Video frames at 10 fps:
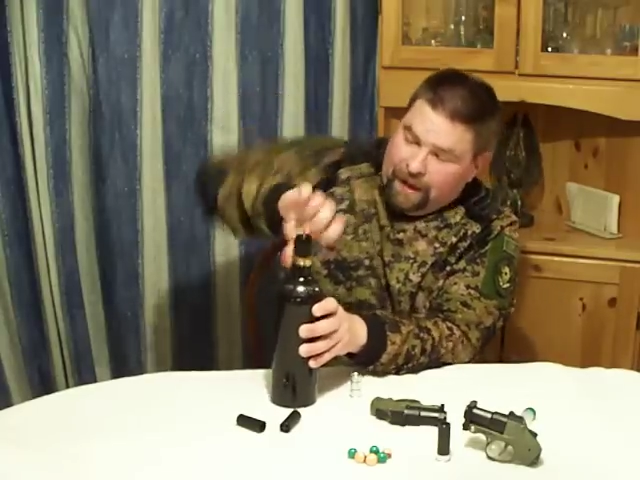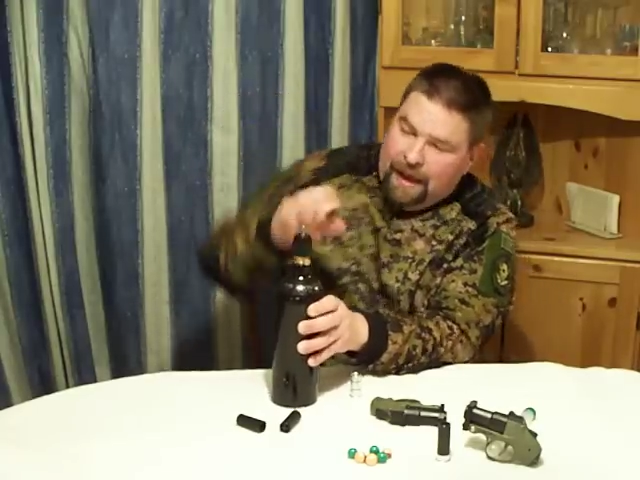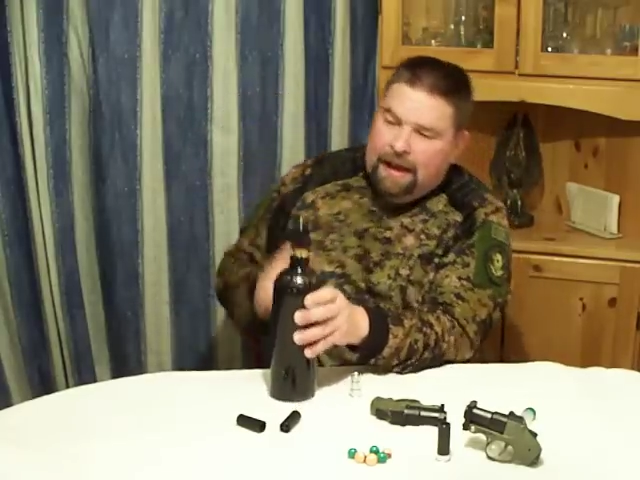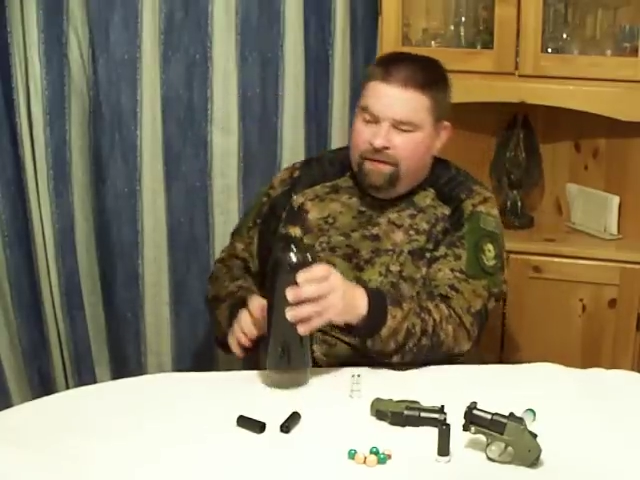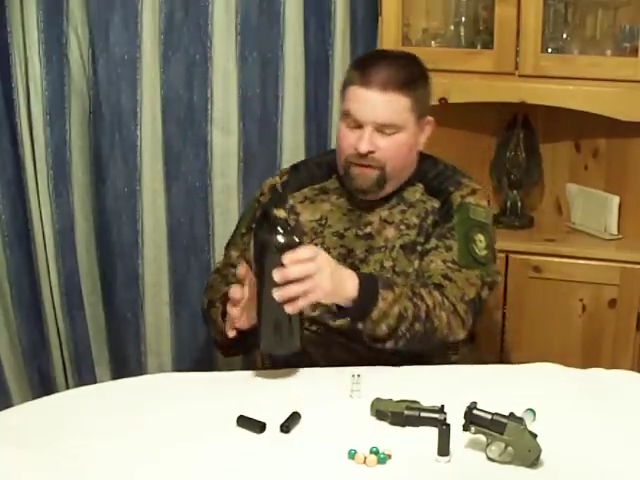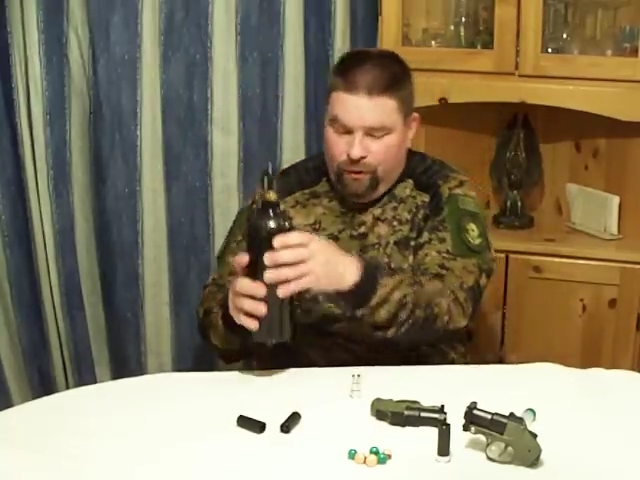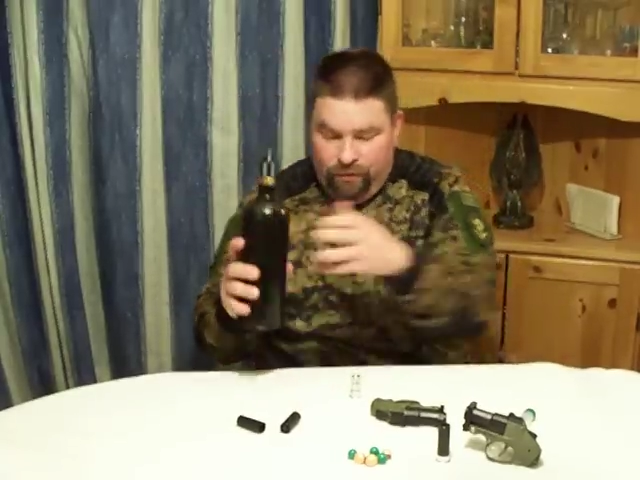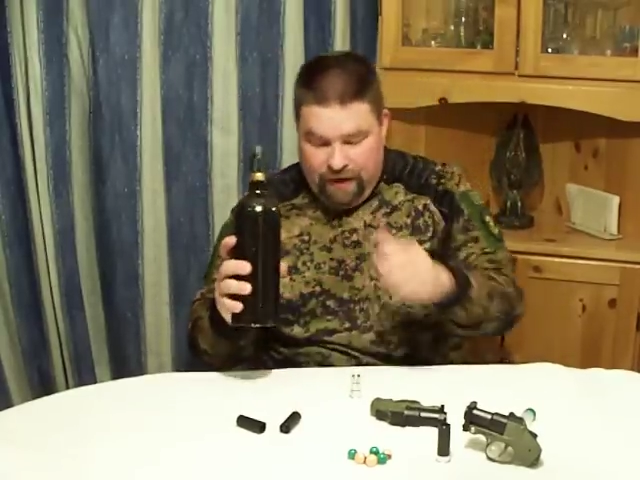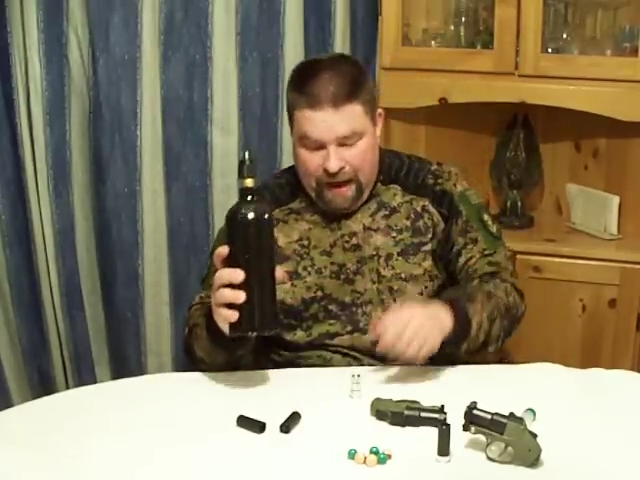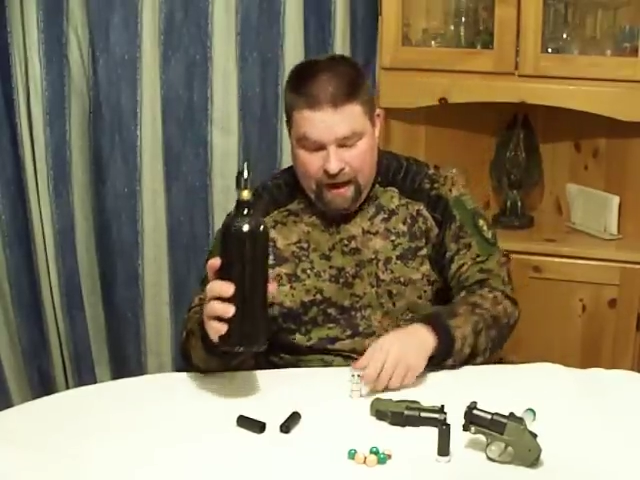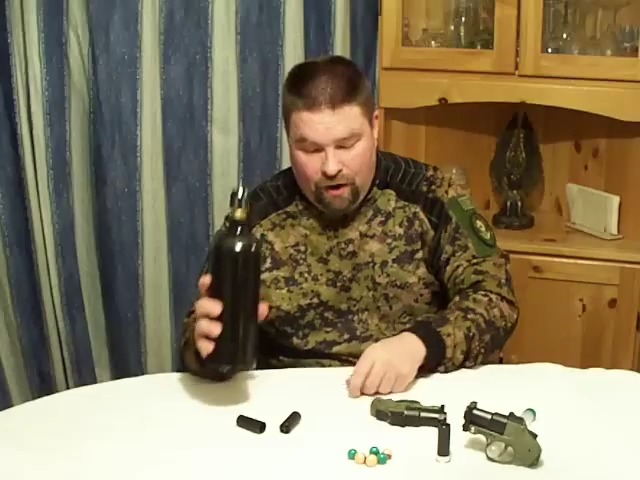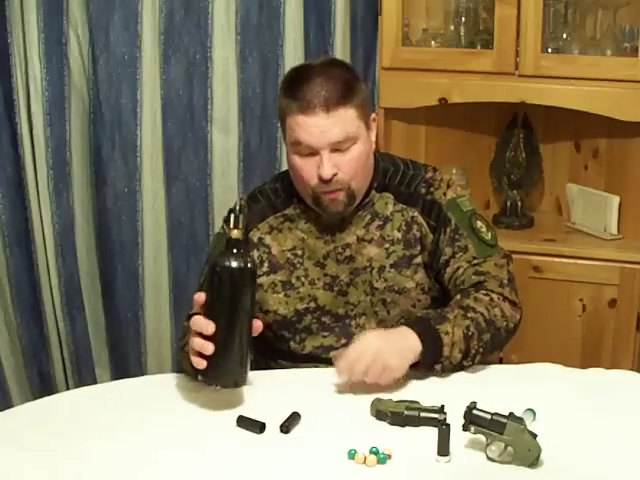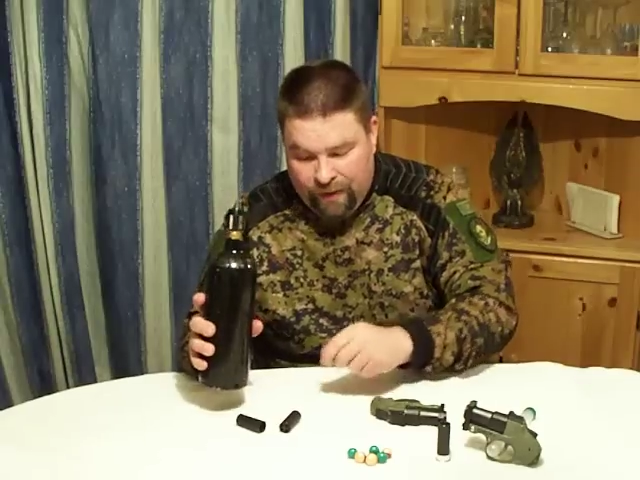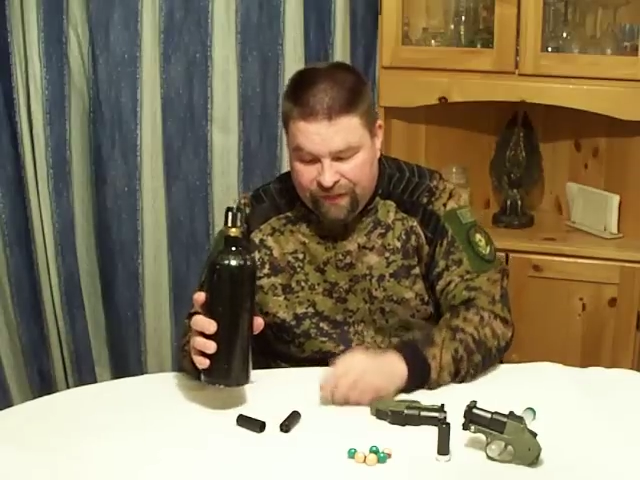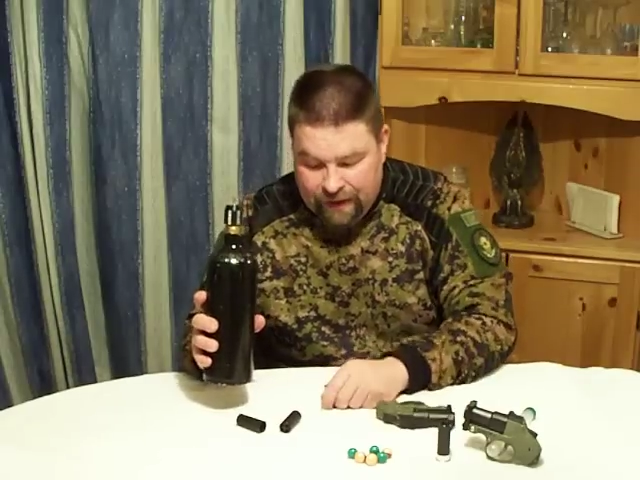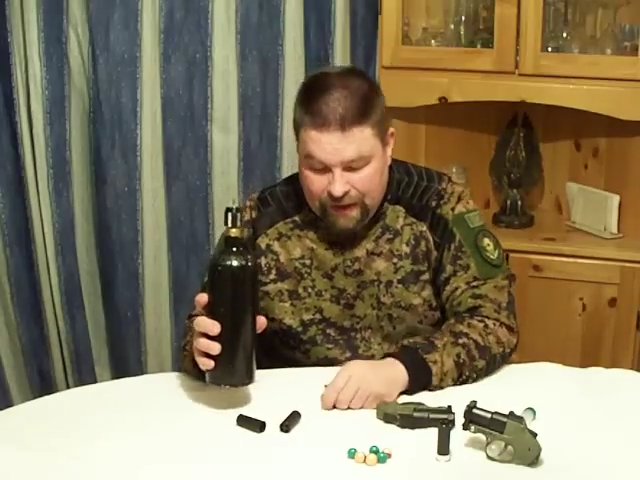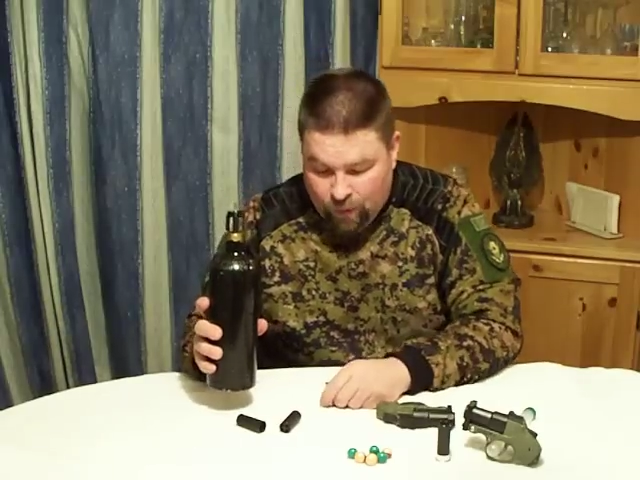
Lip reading: I've used air with it.